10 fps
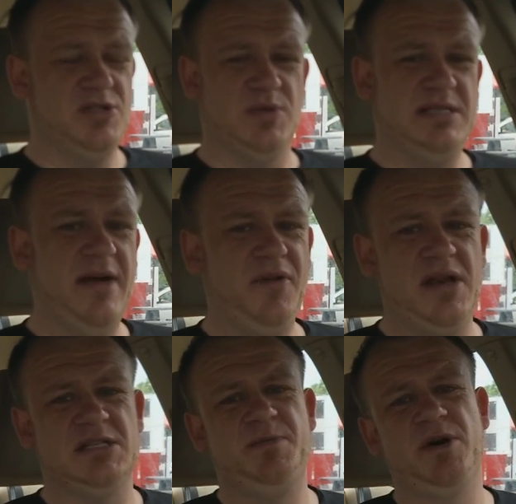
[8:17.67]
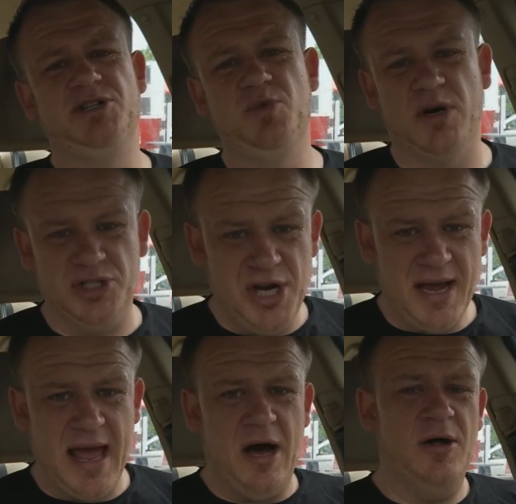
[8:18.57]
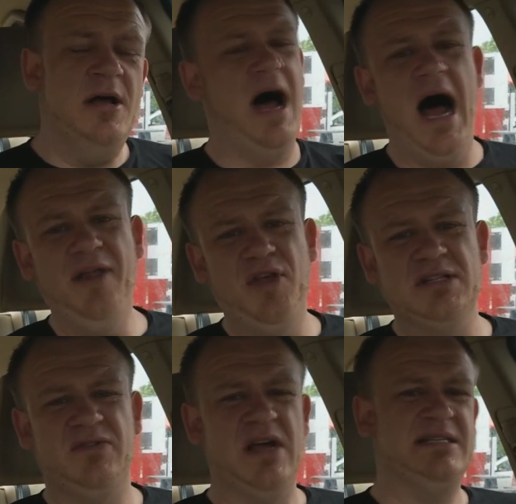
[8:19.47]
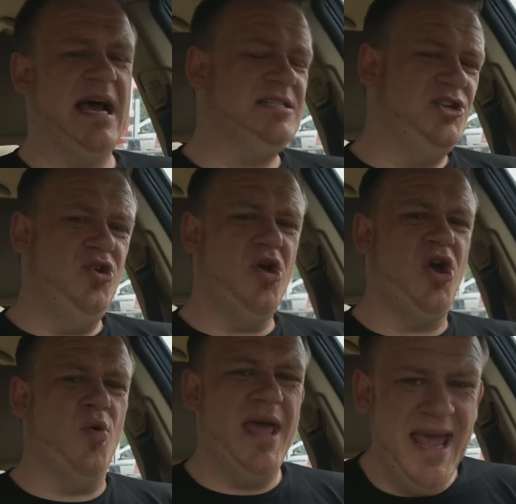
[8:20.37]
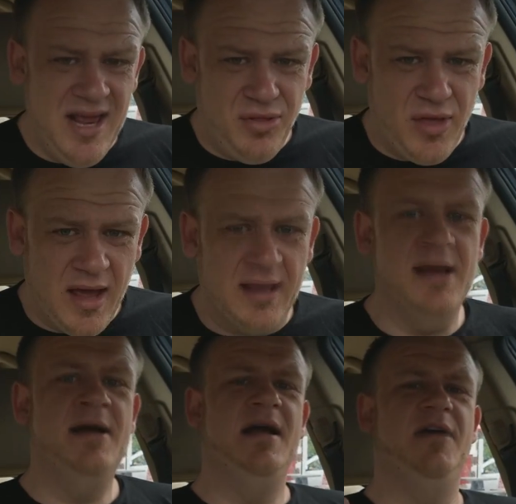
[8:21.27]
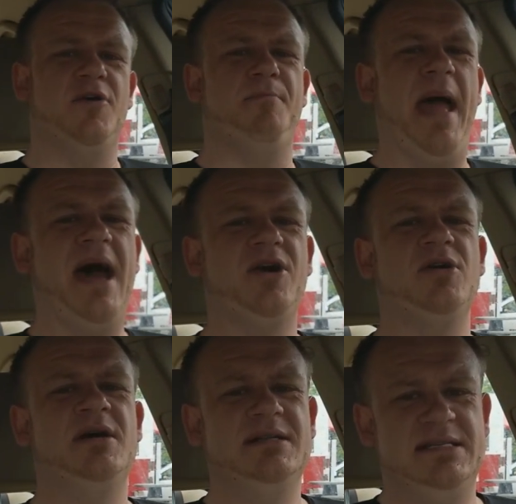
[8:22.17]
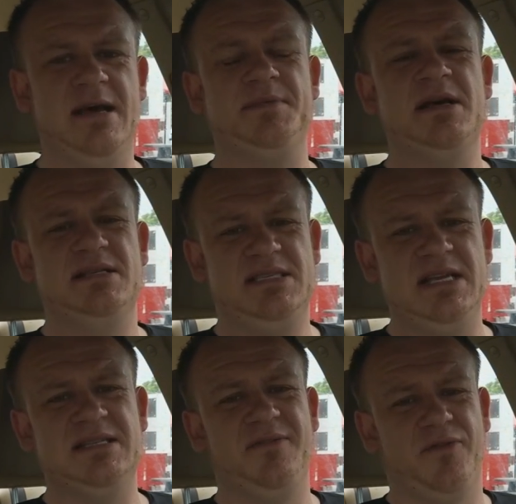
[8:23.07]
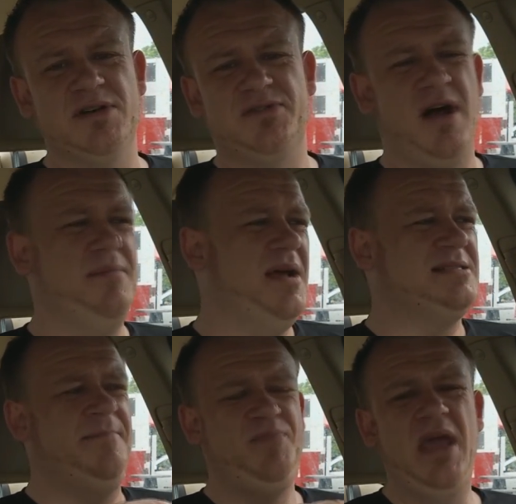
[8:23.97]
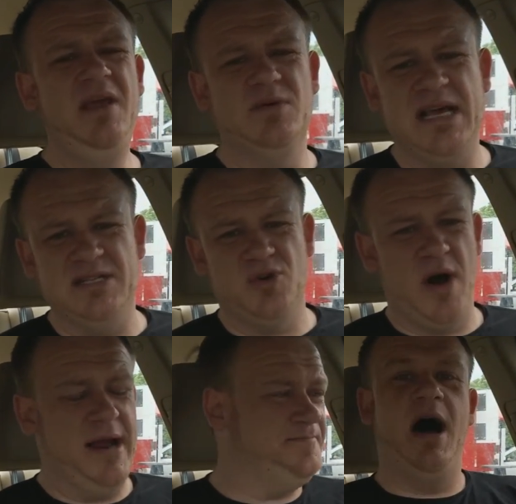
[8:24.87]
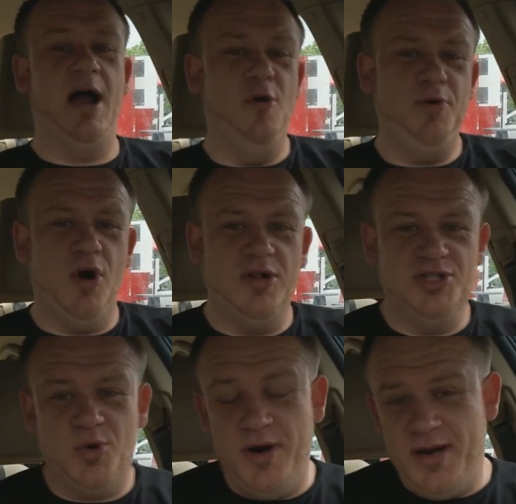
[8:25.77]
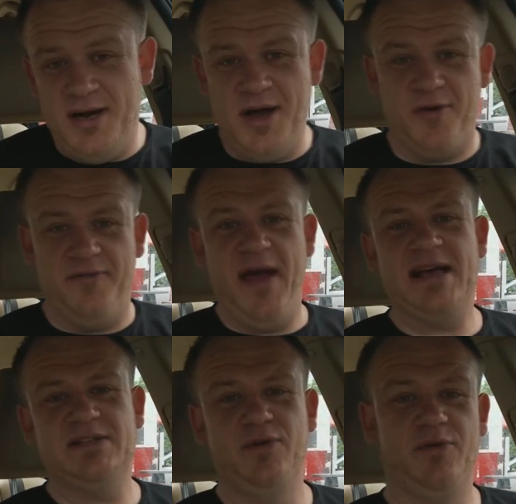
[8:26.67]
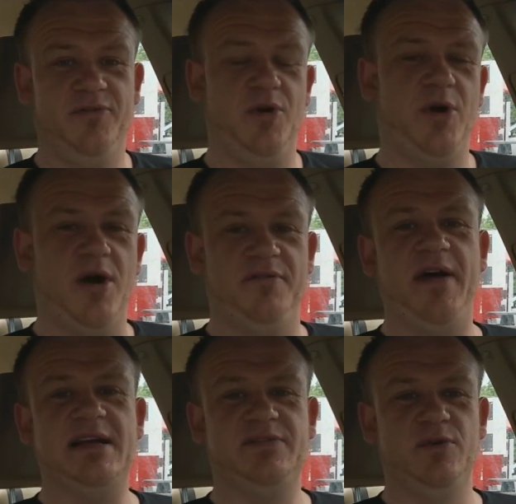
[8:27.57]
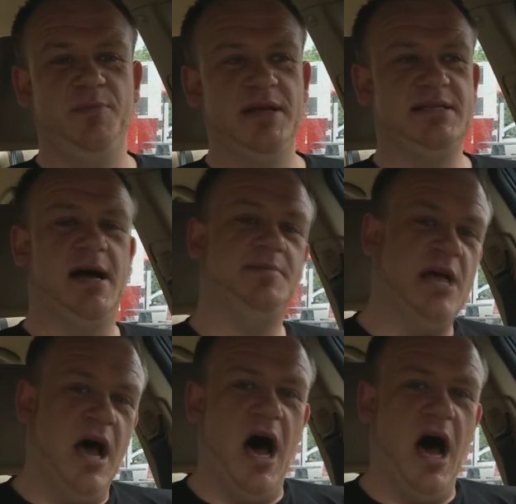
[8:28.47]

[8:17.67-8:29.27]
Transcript: So it's definitely an experience you want to check out. I think it's fantastic. You could coat anything in their batter dipped seasoned french fry mix and it would taste great. I hope you all enjoyed another fast food review here on Fast Food Pit Stops.